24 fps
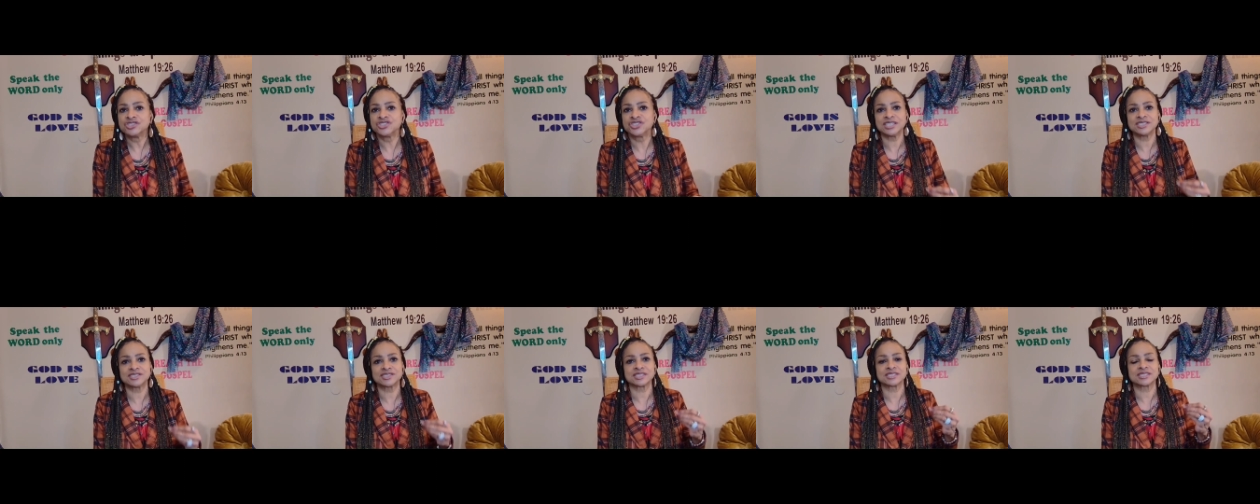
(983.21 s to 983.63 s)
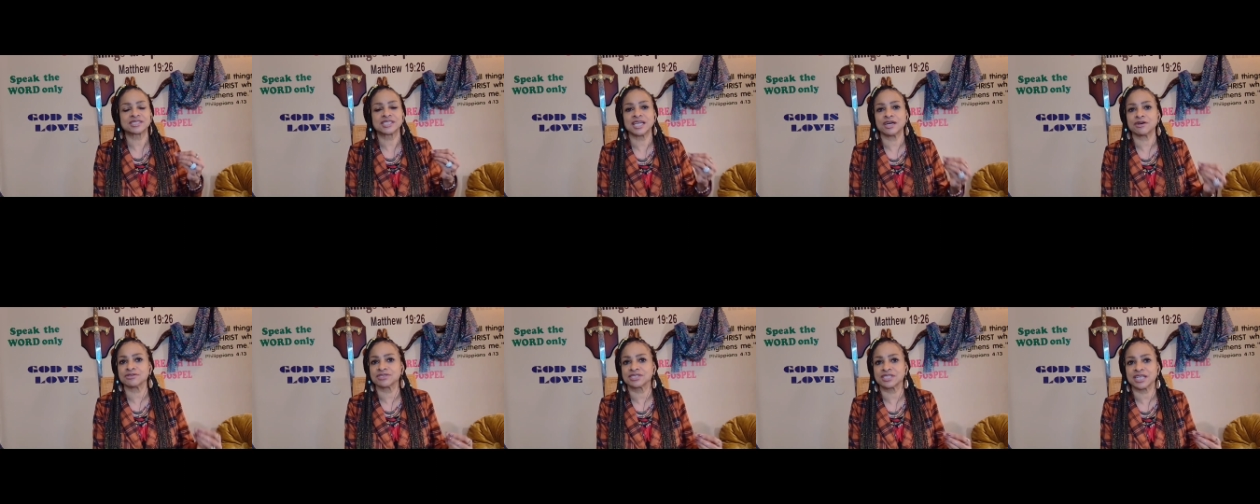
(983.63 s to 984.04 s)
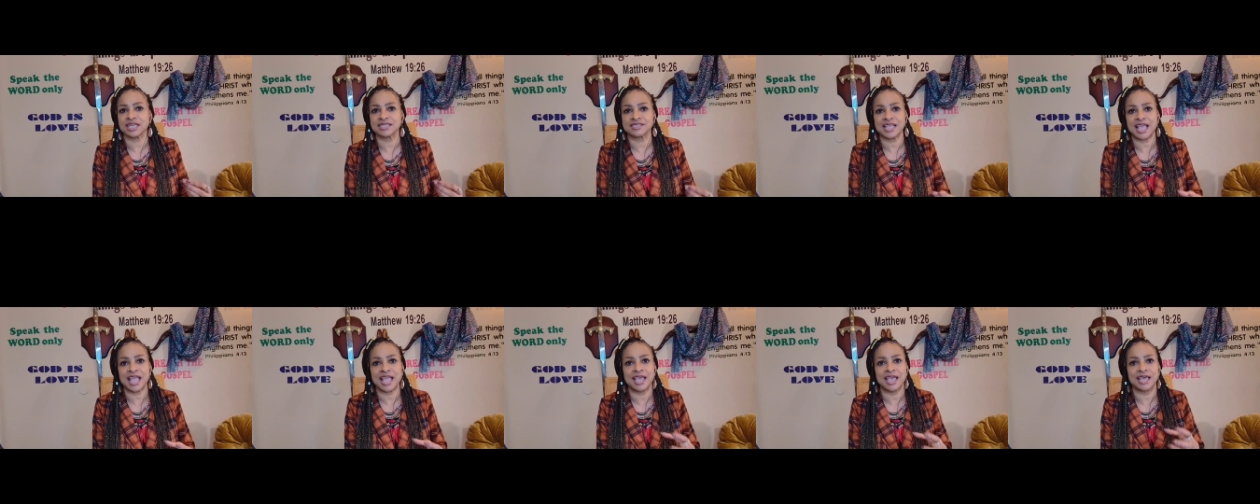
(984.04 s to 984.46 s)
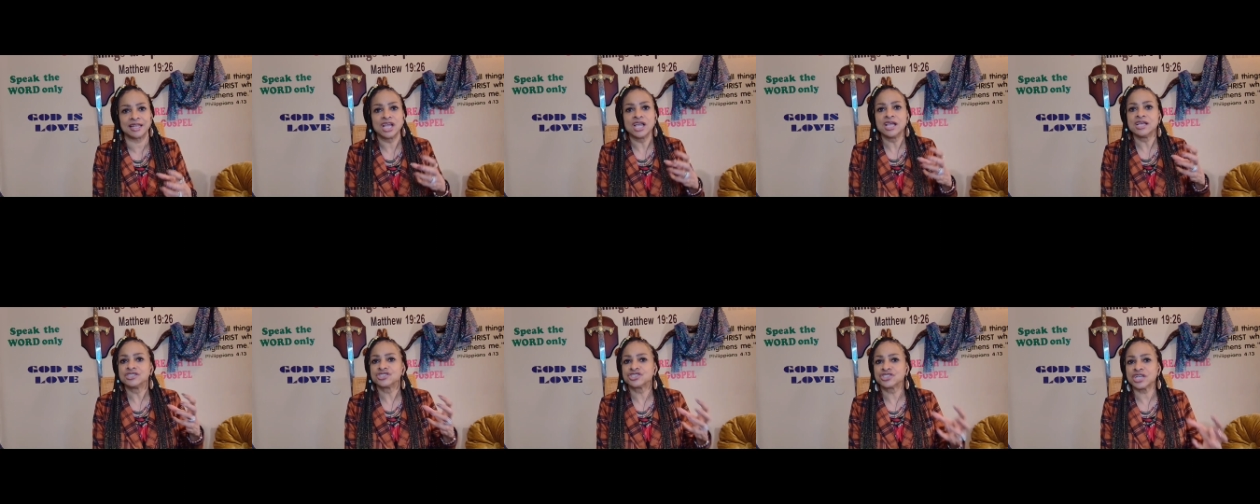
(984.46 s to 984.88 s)
Jesus tells us
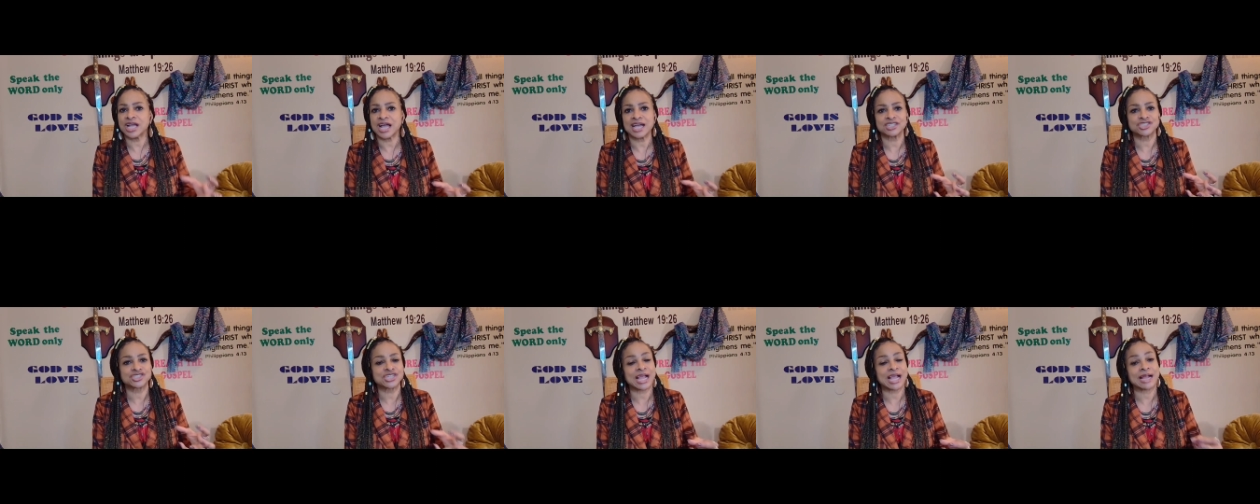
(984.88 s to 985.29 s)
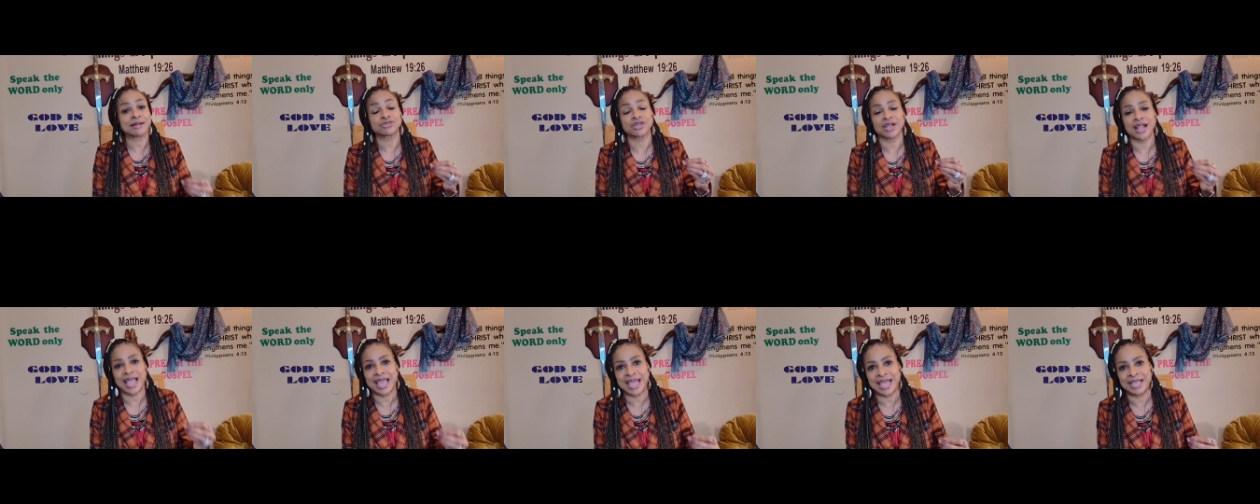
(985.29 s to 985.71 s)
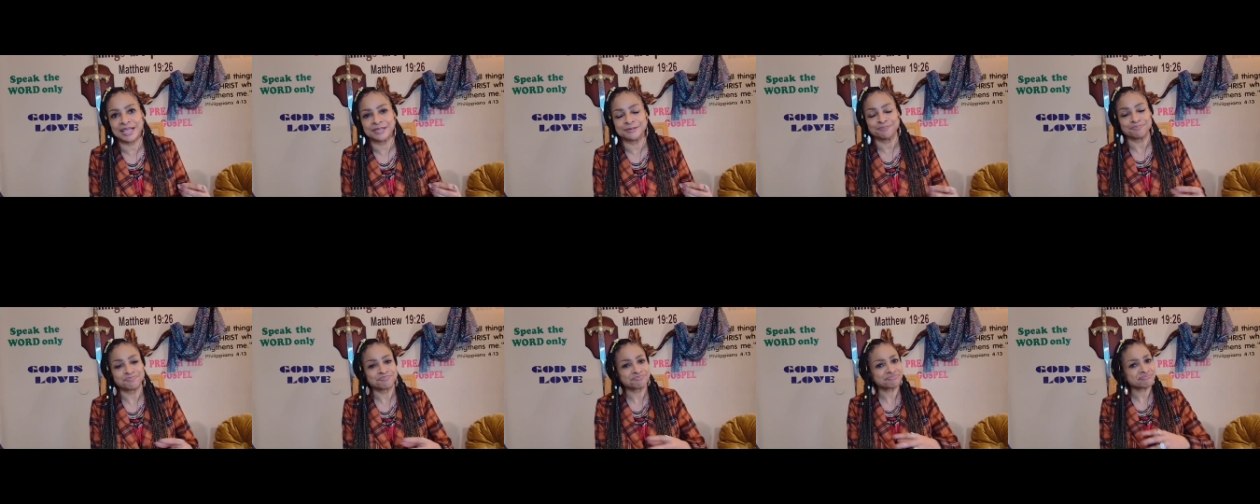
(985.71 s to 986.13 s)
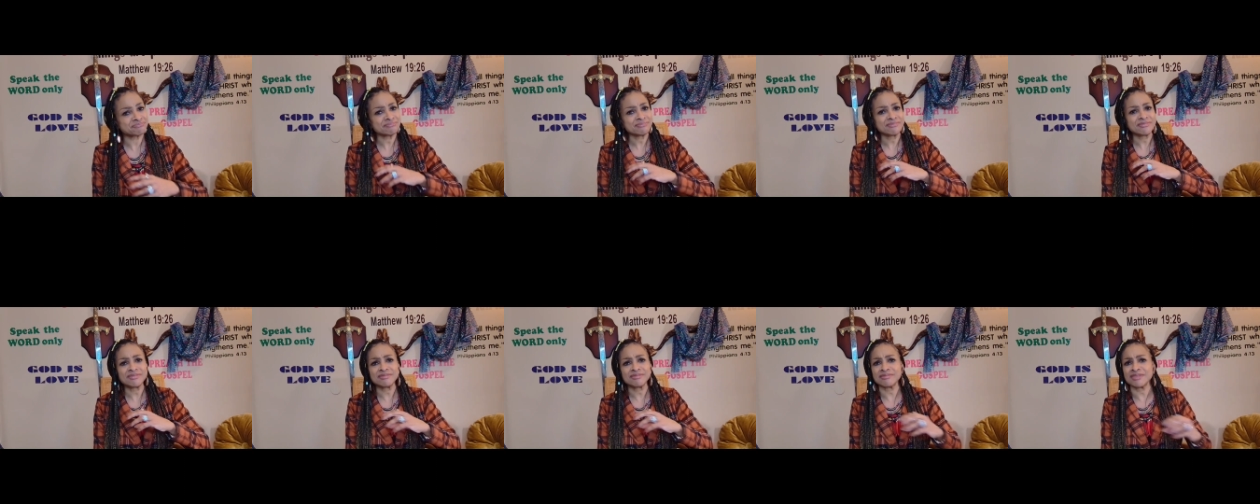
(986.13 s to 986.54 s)
in John chapter 8,
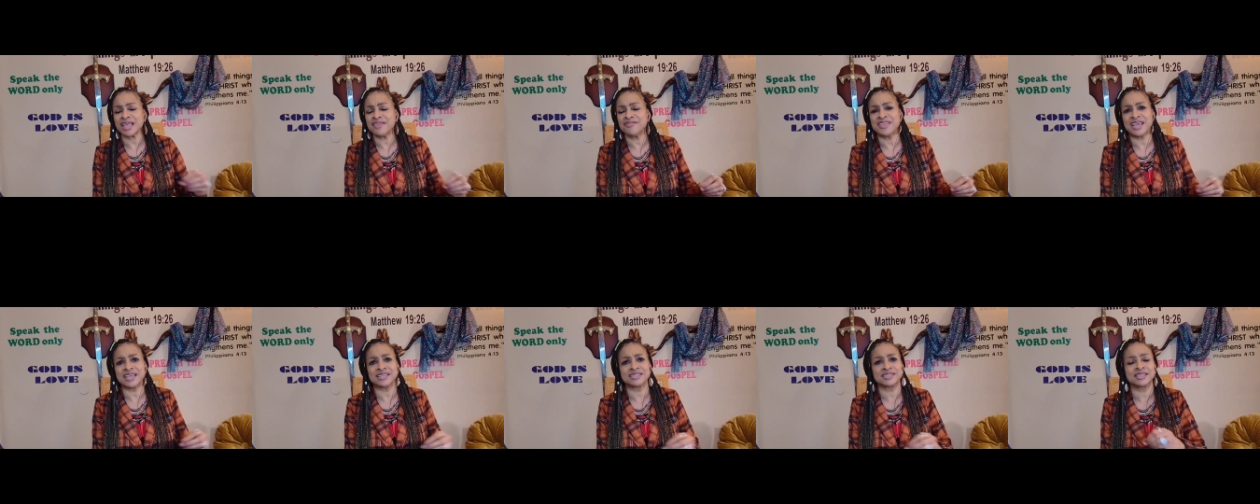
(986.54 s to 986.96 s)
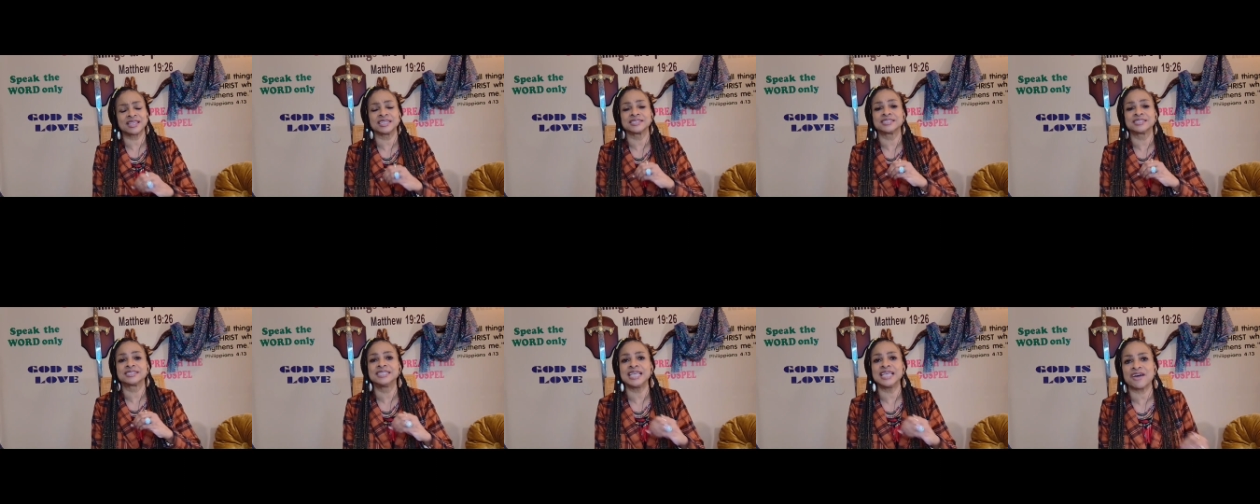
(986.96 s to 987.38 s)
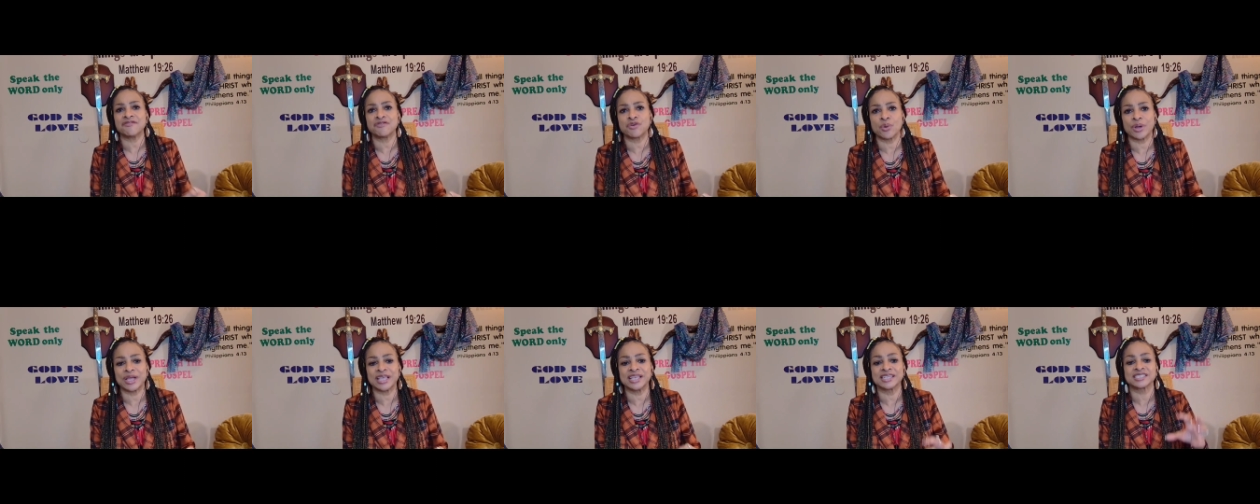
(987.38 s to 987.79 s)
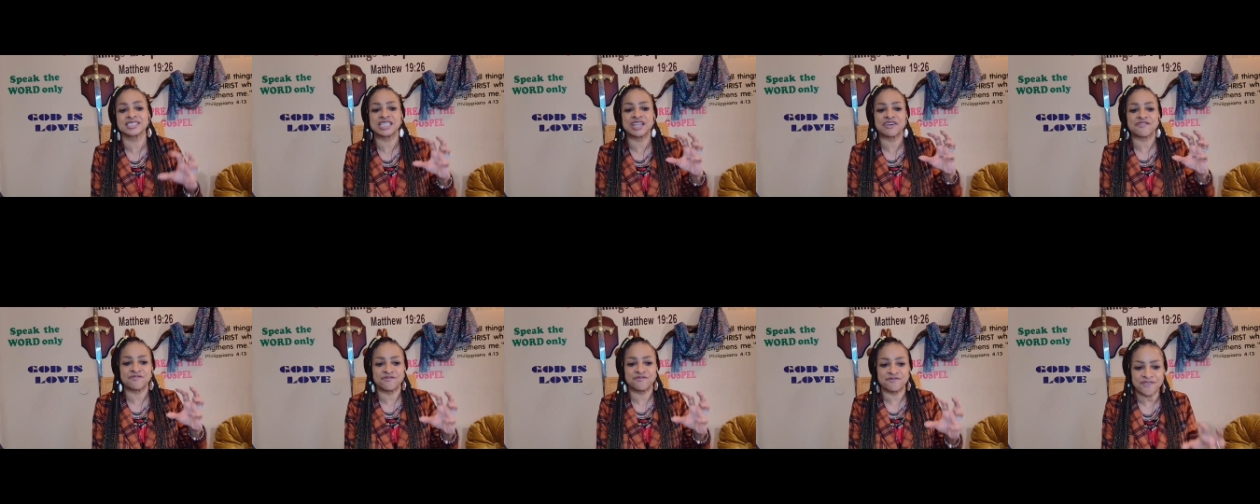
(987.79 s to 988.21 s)
that the devil is
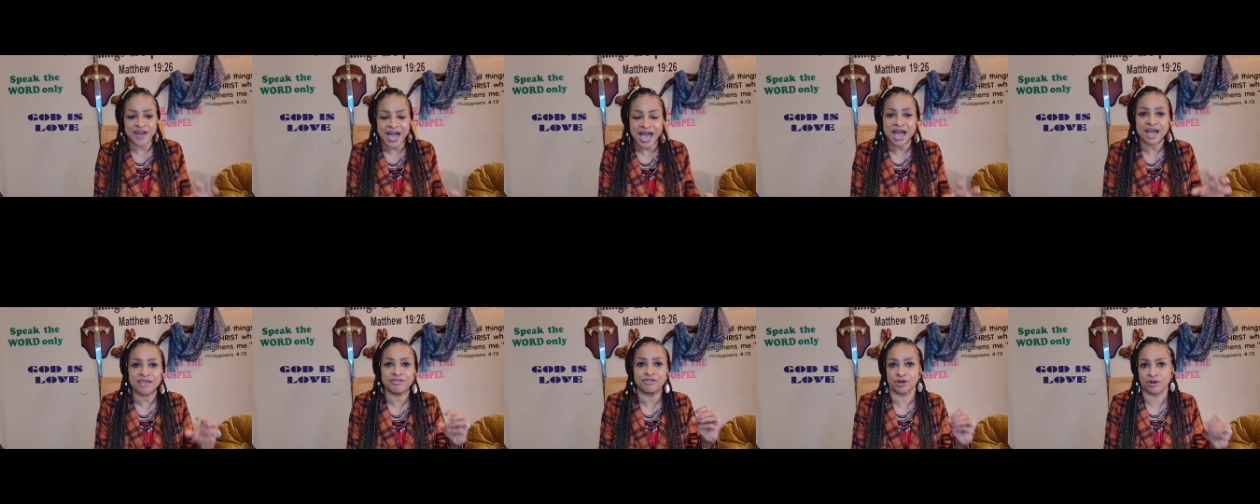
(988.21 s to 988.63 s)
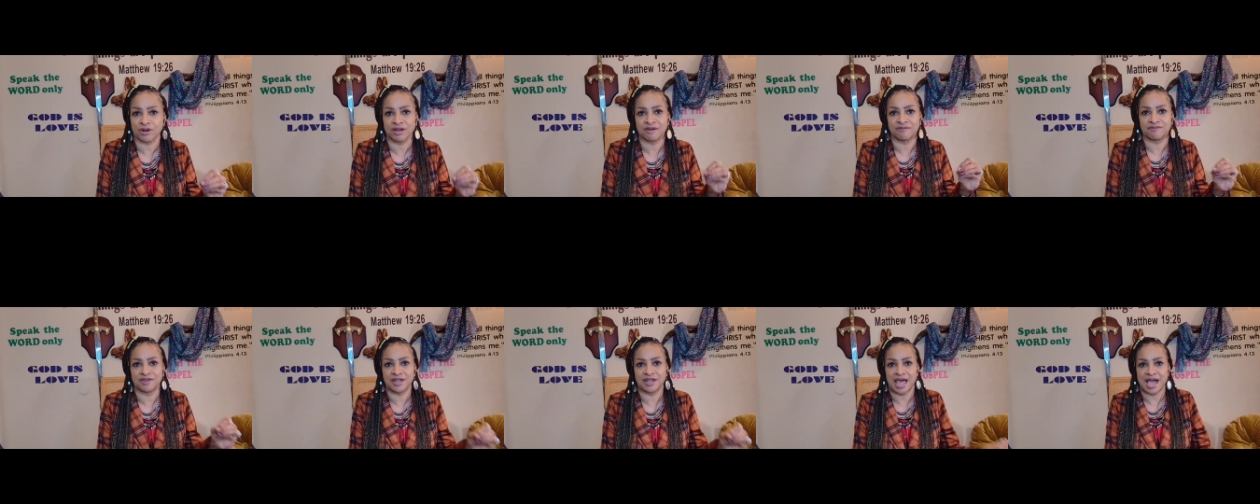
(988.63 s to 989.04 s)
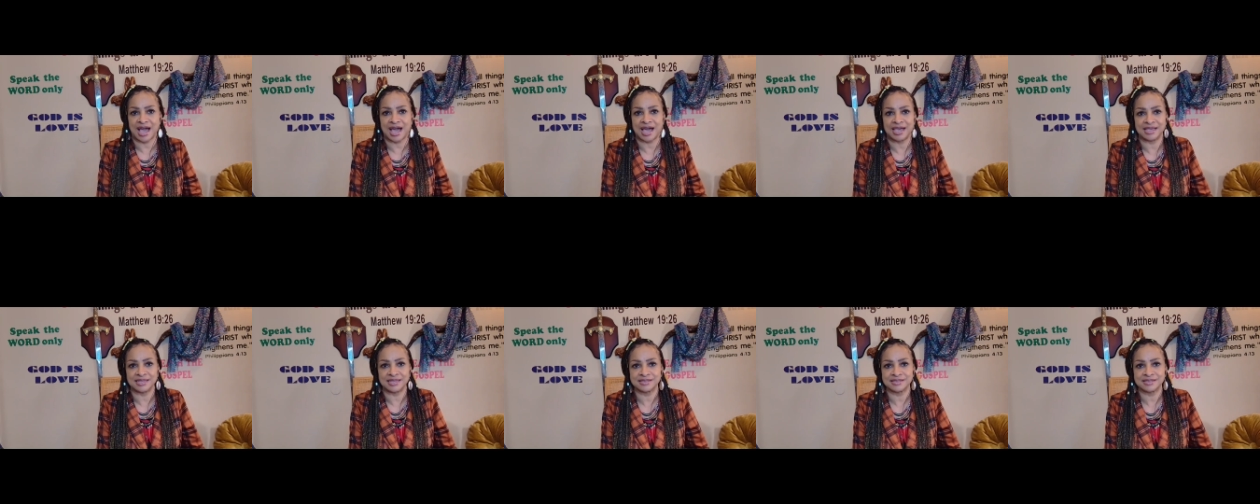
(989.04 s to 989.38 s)
the father of lies.